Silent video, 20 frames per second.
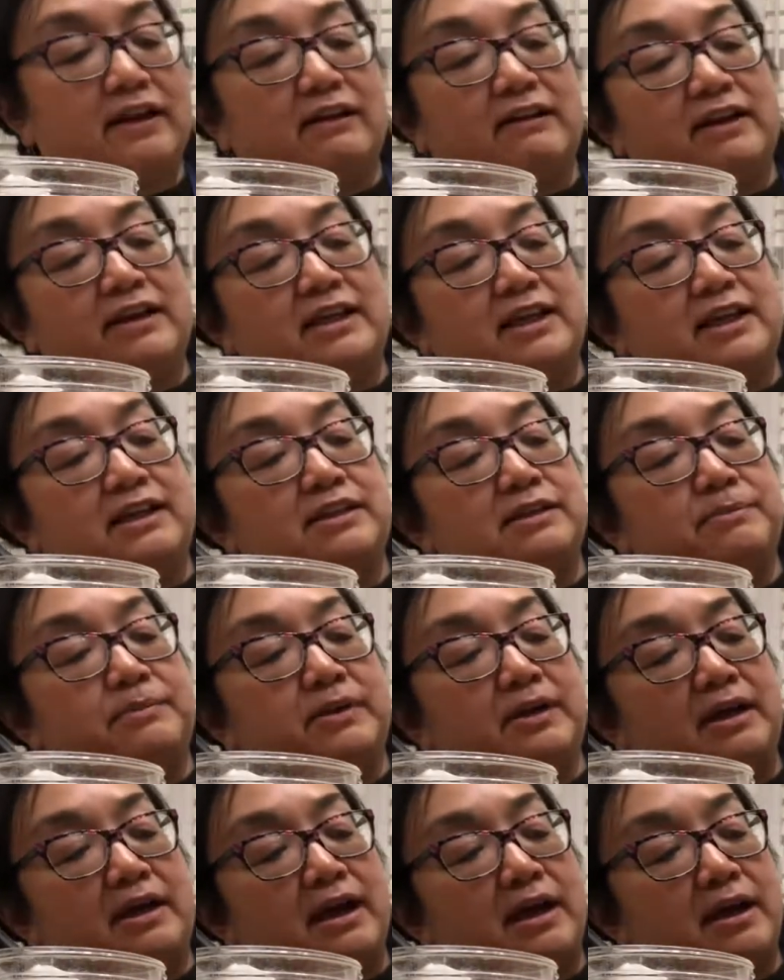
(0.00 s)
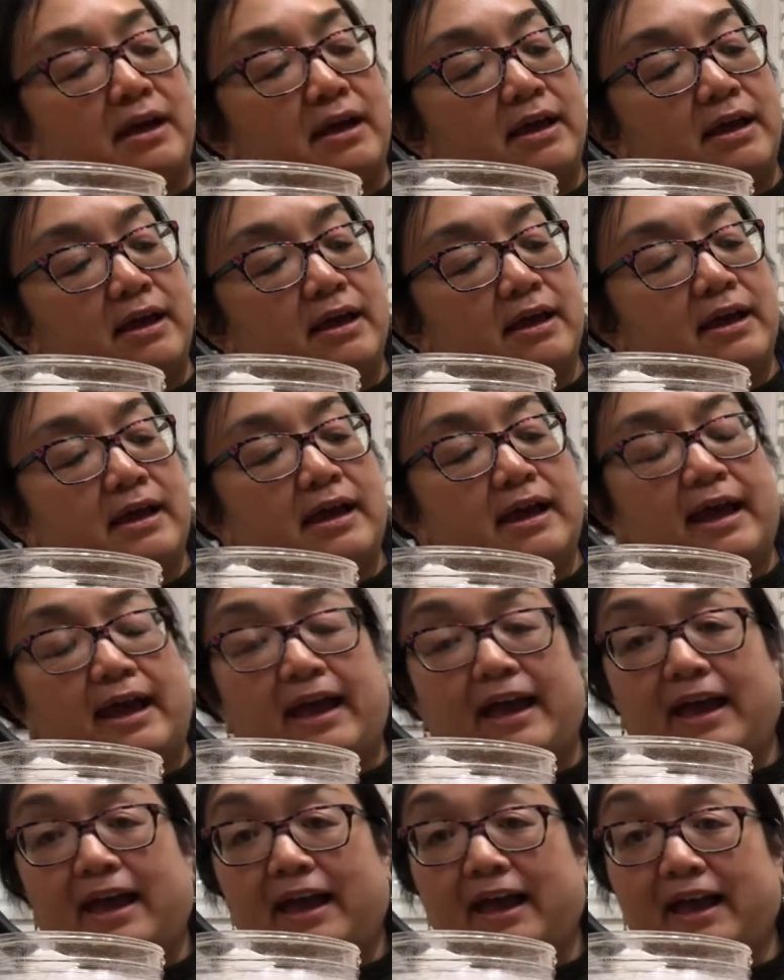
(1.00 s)
I need to put
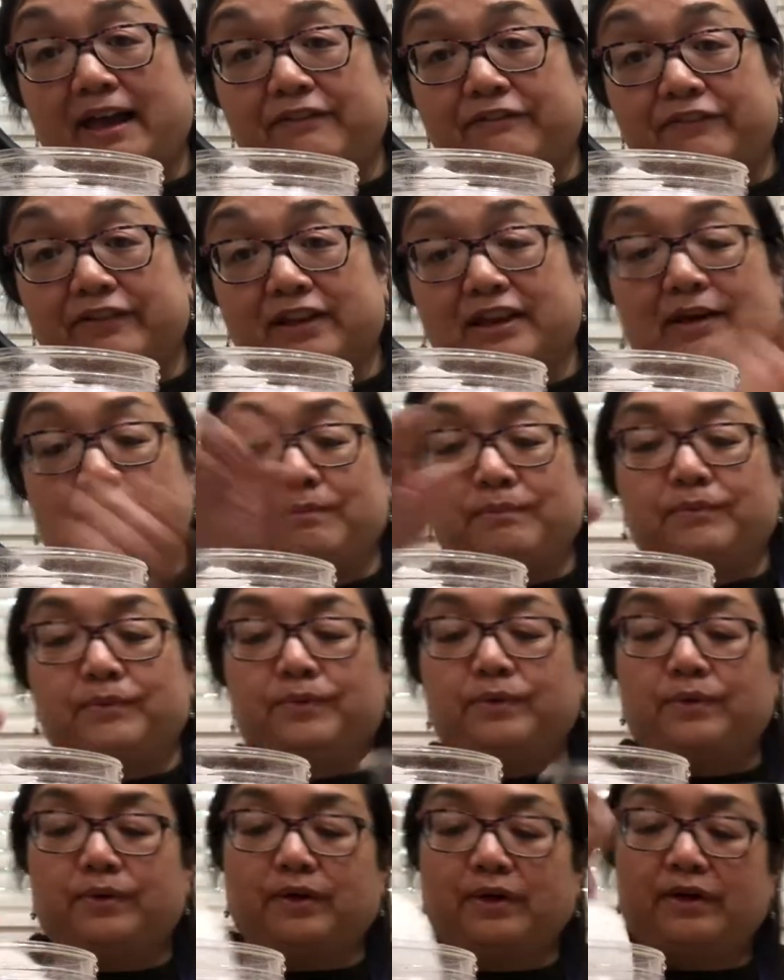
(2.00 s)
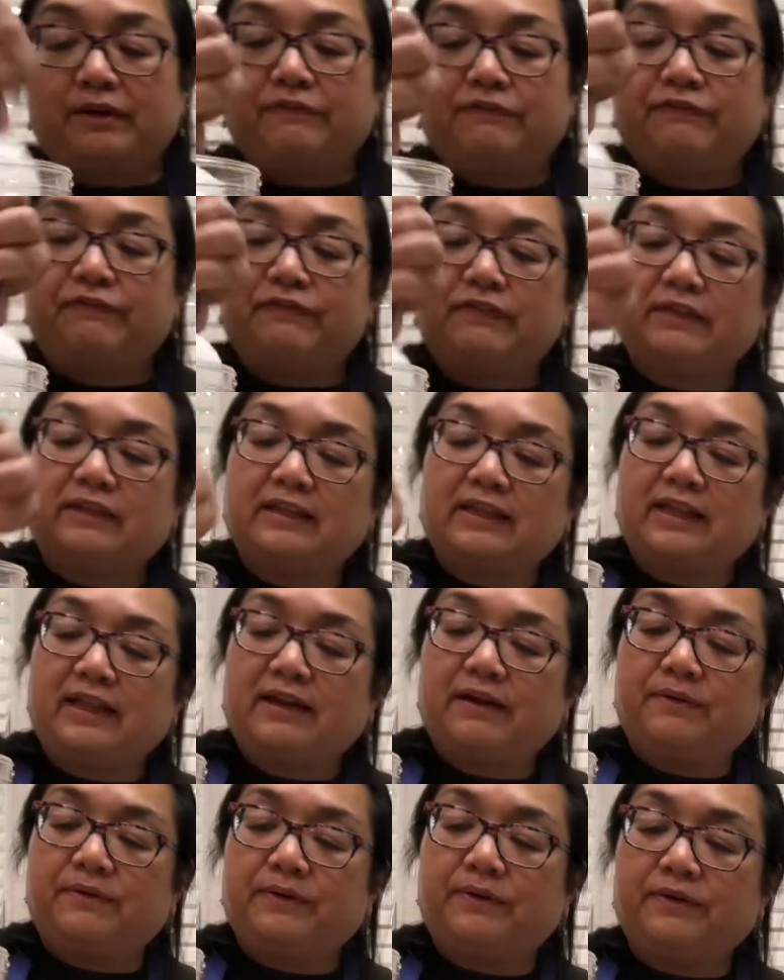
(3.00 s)
a half a cup more of
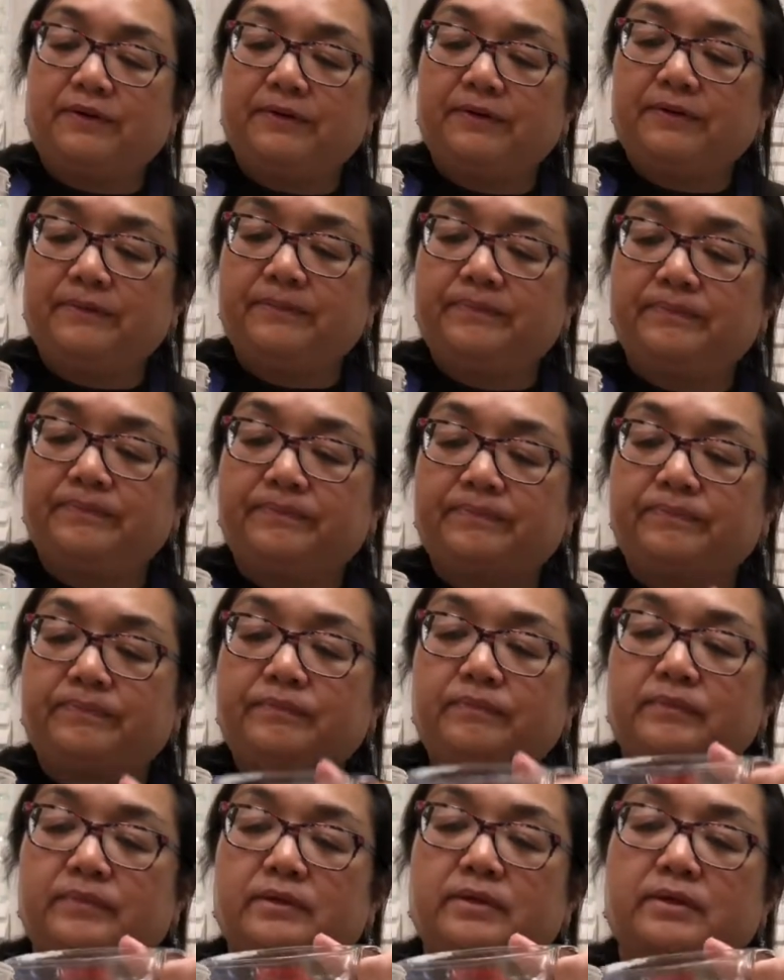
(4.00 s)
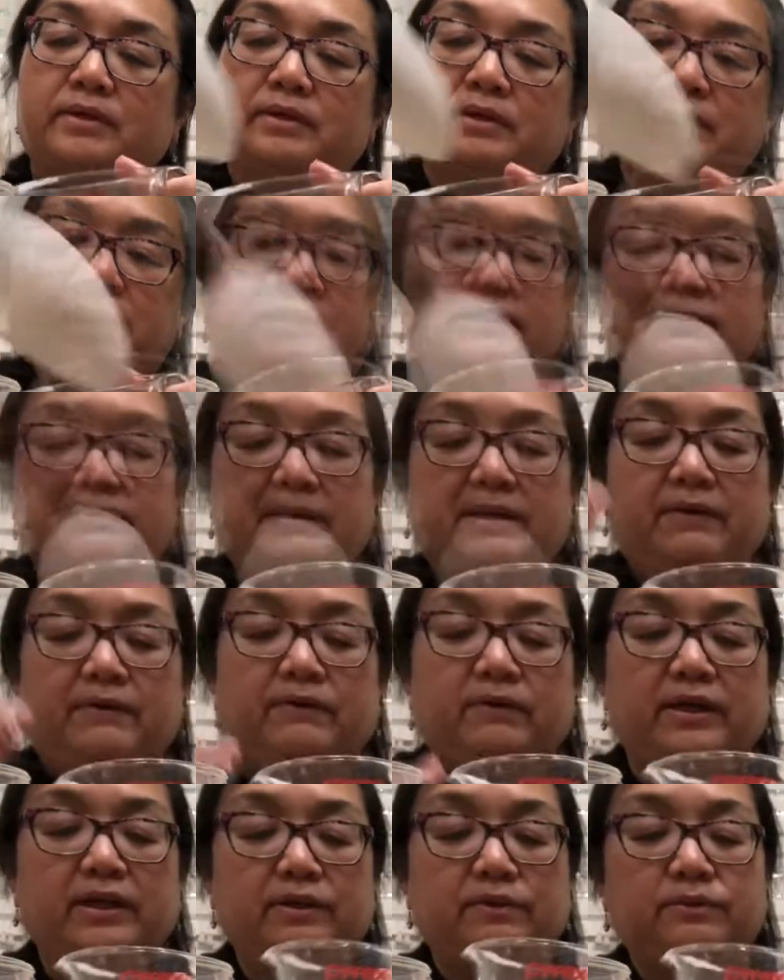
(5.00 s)
flour. That's about
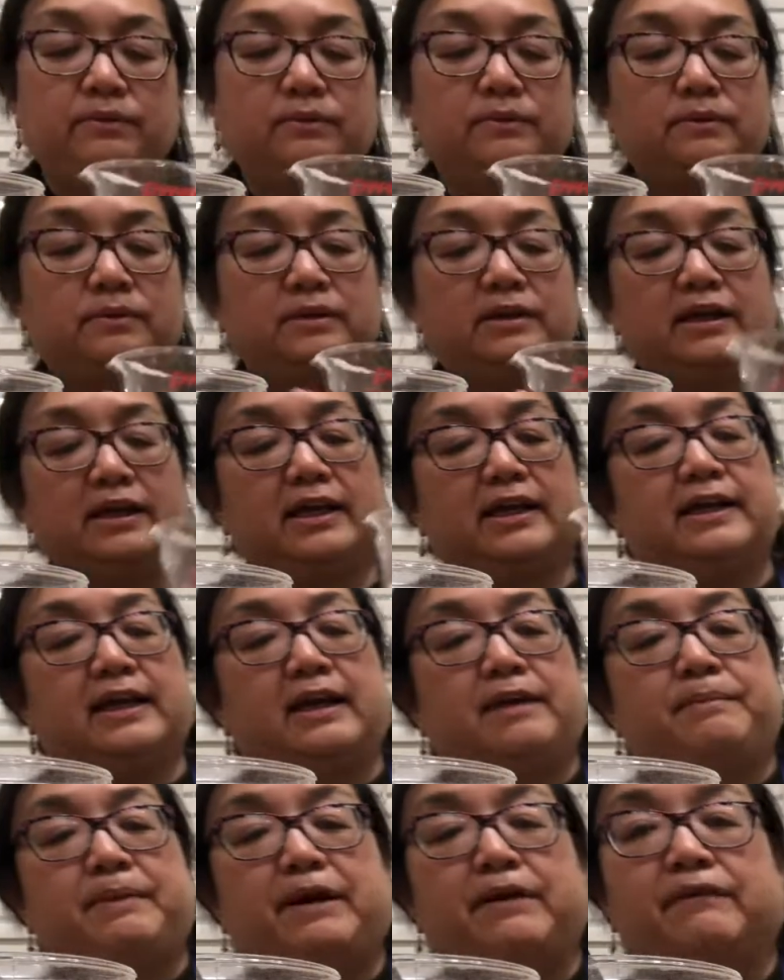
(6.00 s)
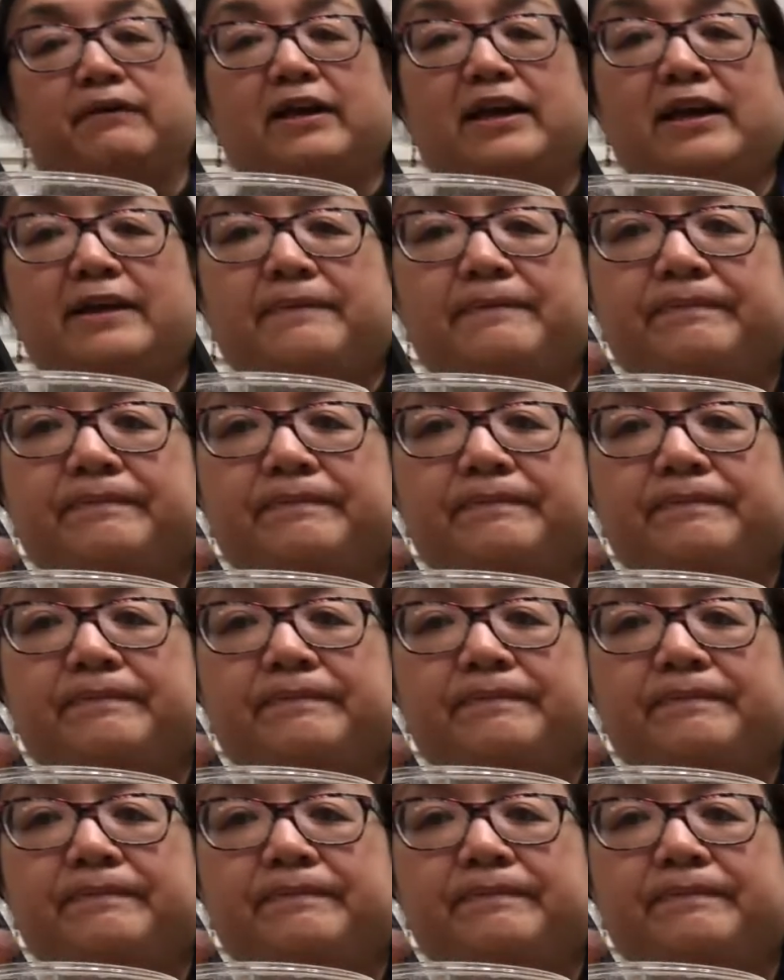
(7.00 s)
right. Ooh, I got it about right.